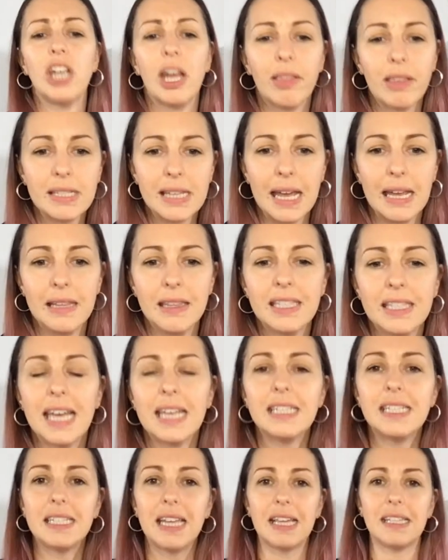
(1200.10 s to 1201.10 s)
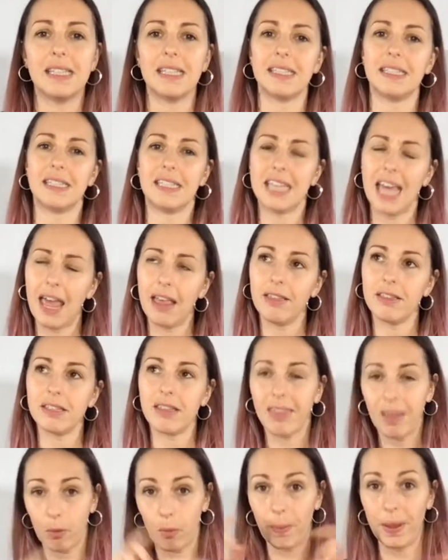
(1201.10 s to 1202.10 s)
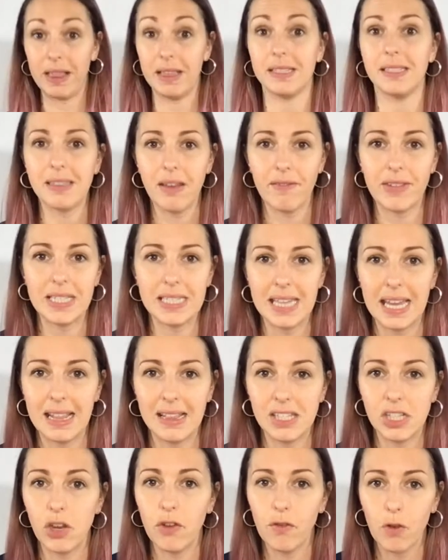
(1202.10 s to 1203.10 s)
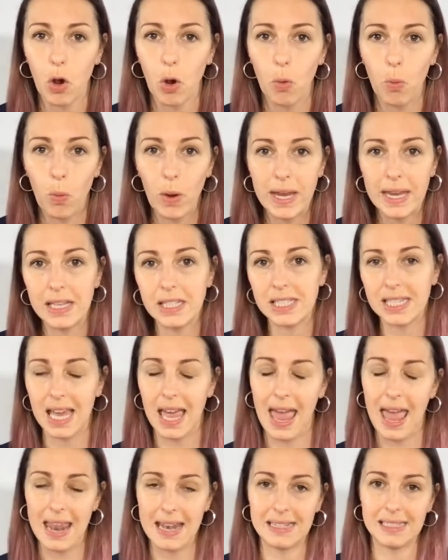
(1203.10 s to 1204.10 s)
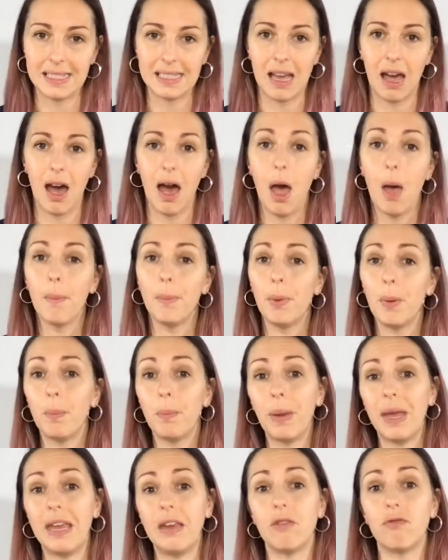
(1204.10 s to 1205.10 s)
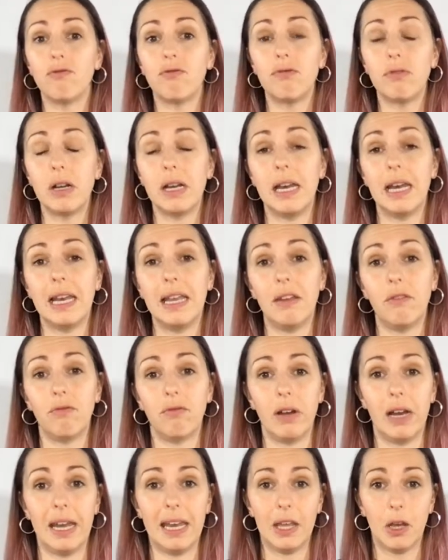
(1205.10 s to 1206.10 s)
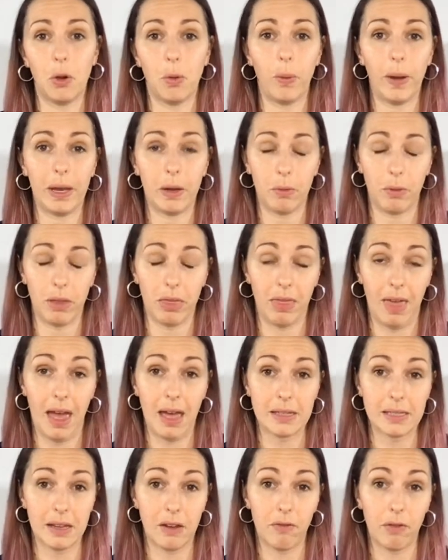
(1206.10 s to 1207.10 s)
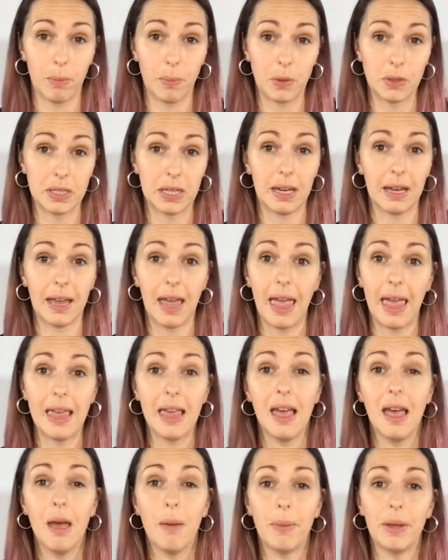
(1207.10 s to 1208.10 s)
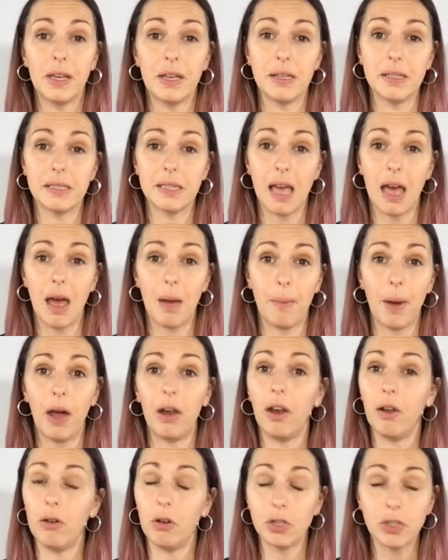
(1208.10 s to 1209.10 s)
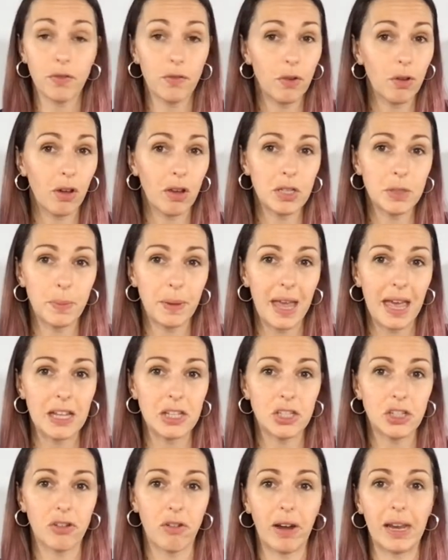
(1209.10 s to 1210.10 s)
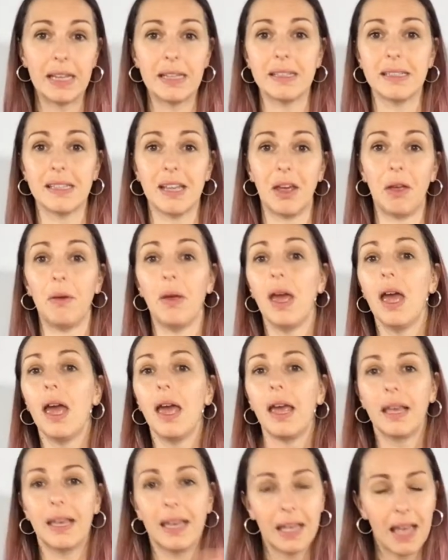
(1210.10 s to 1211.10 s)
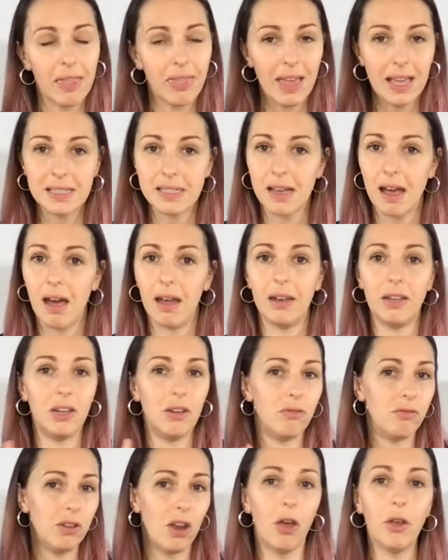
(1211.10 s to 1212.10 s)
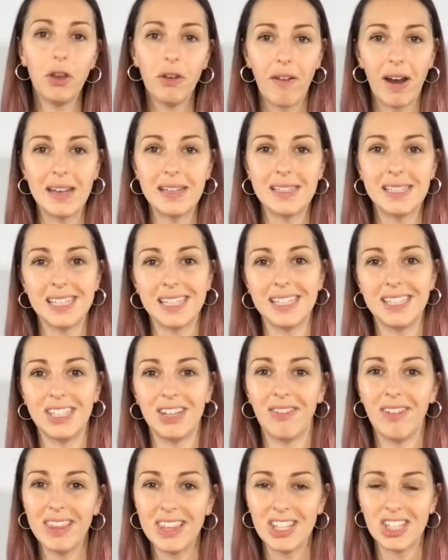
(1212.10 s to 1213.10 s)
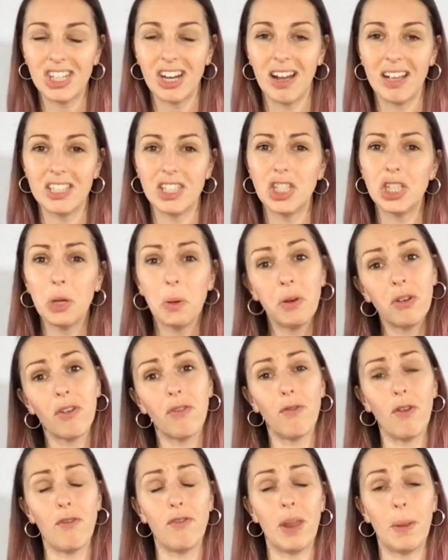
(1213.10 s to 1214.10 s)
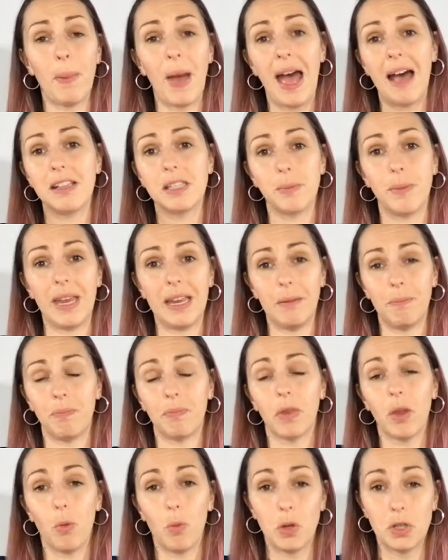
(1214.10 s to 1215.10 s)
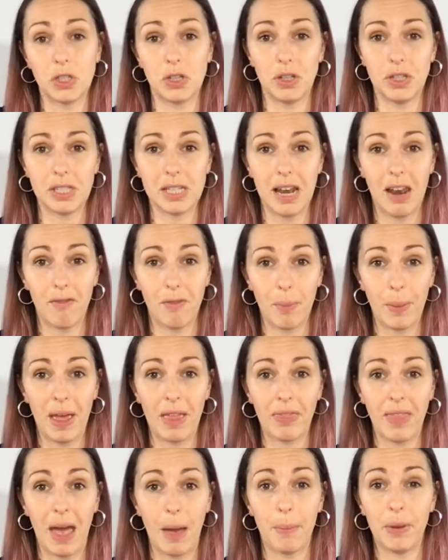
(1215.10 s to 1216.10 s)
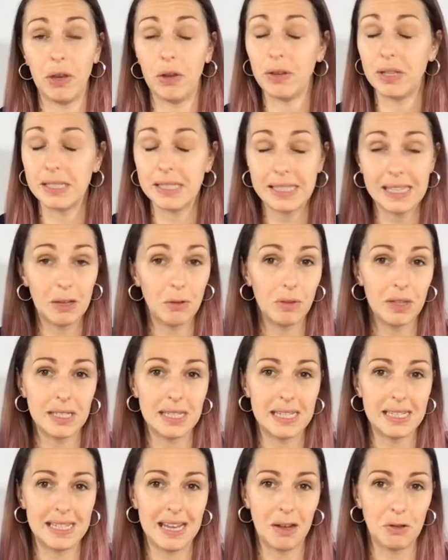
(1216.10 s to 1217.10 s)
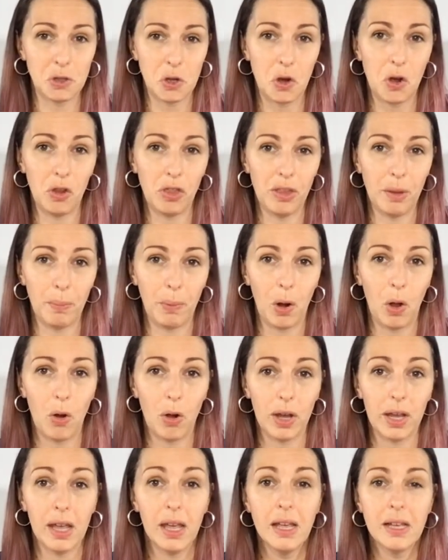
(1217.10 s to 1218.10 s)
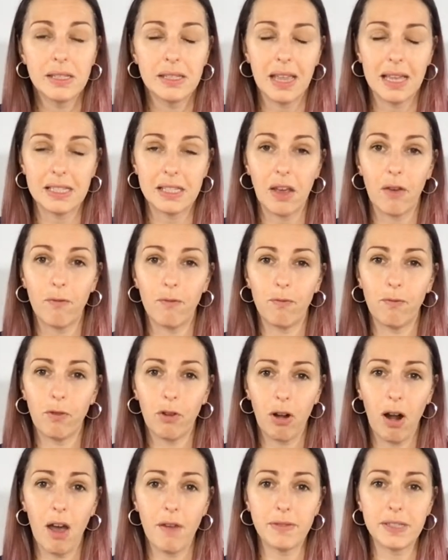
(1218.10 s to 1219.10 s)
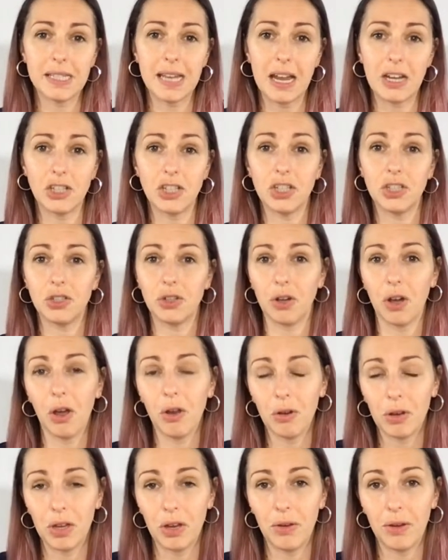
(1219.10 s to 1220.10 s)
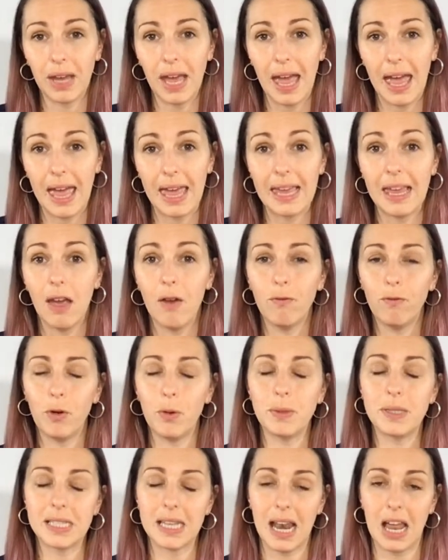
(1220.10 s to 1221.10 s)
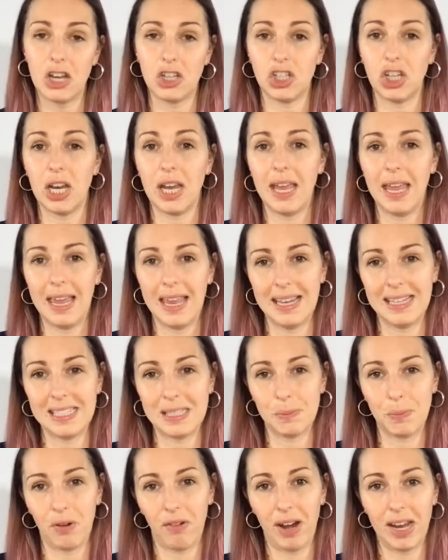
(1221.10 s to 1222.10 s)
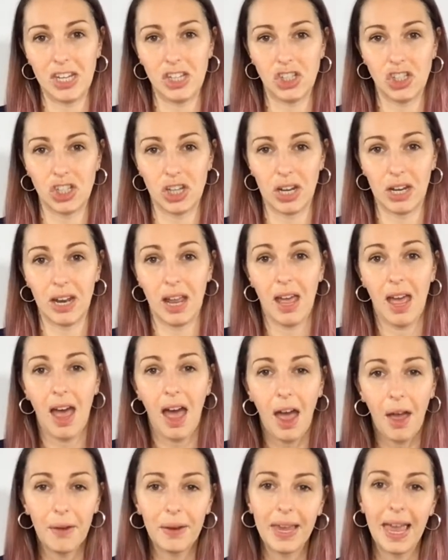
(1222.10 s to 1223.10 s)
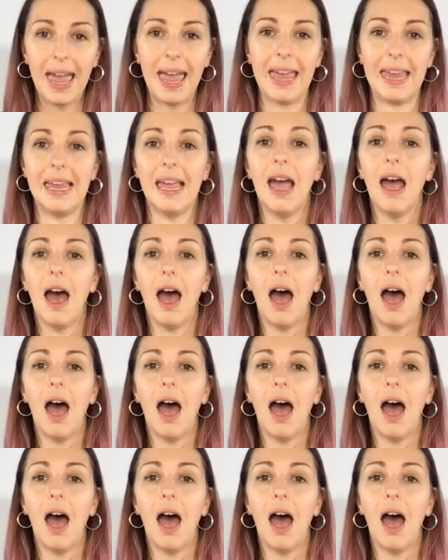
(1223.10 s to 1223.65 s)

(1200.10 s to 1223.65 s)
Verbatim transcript: check the date. The date today is the tenth, so that will be the seventeenth. So you've got a week to enter, but be really, really quick with that, everybody, okay? Because um, I know lots of you are going to be entering, so get that done. You know you're entered, you're in the chance, two hundred and fifty pounds. I mean, what's not to love about that? But you can see all the details on the blog. So that's craftstash.co.uk forward slash inspiration. Okay,